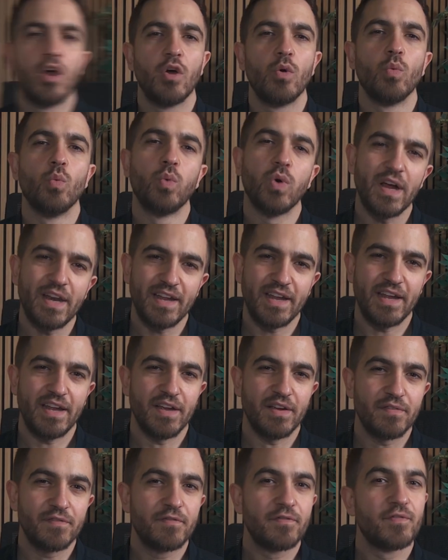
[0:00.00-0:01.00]
What
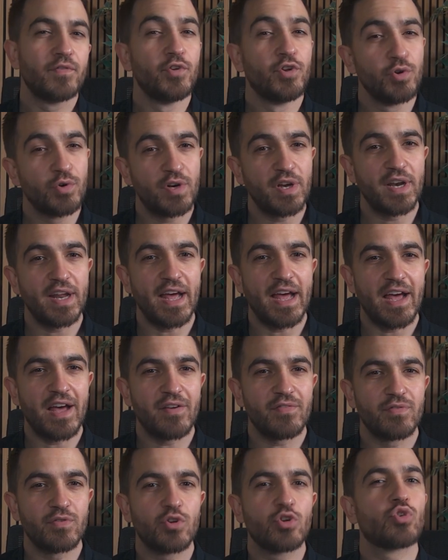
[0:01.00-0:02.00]
if you could
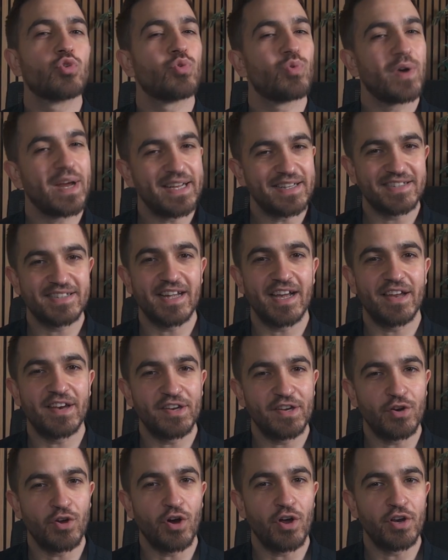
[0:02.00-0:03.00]
have great
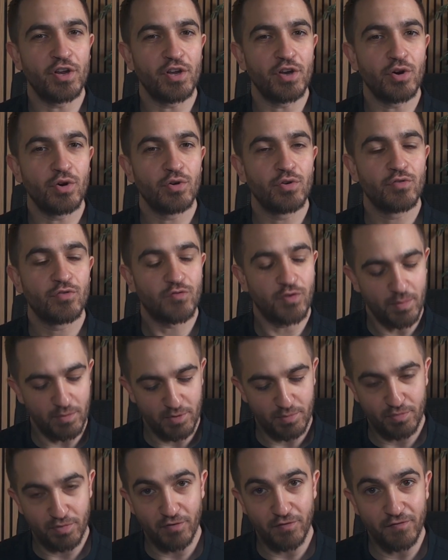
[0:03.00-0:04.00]
sounding audio from a
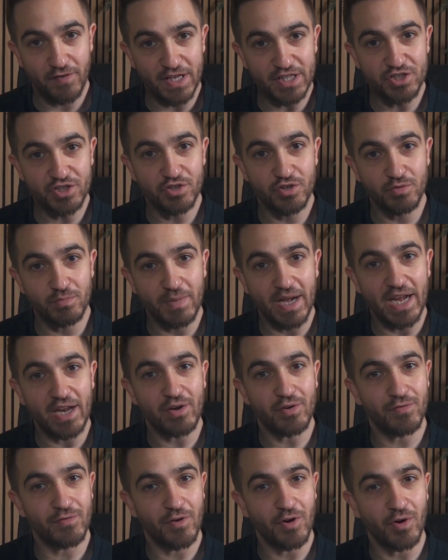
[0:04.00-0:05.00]
professional
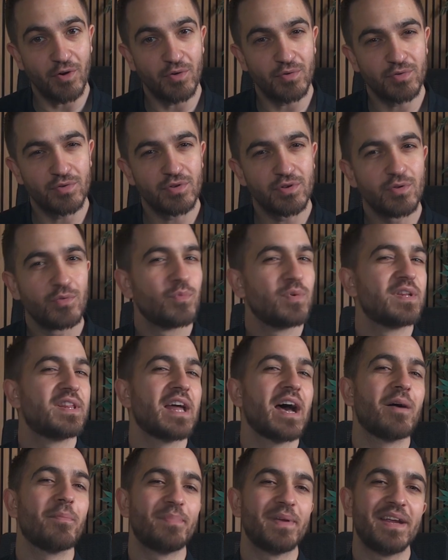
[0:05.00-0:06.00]
microphone
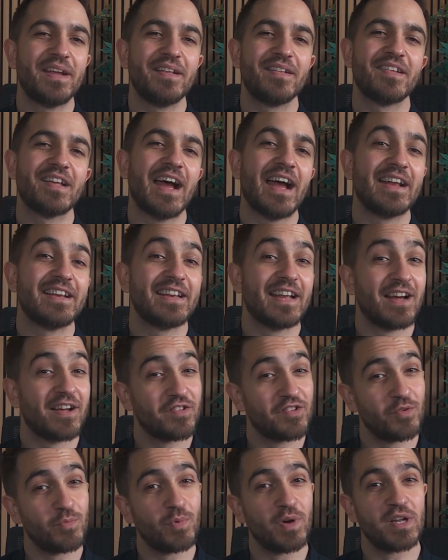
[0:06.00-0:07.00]
without being tied down
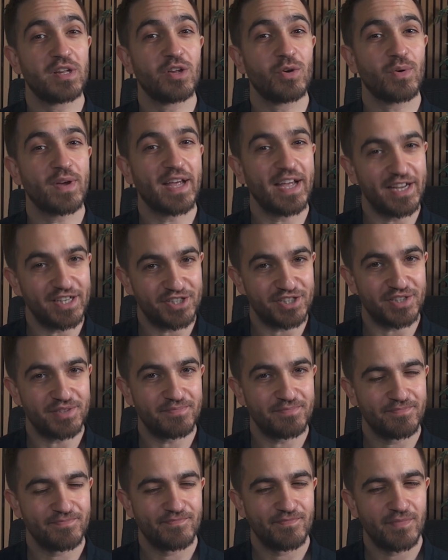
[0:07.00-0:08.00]
to one location?
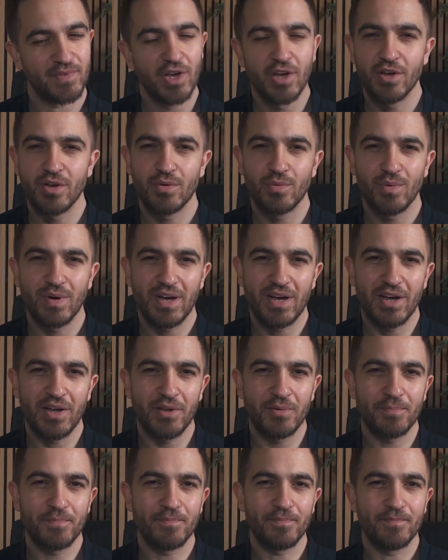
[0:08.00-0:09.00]

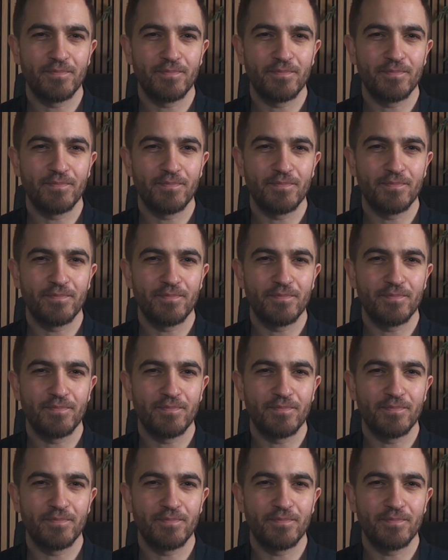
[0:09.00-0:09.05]
Well,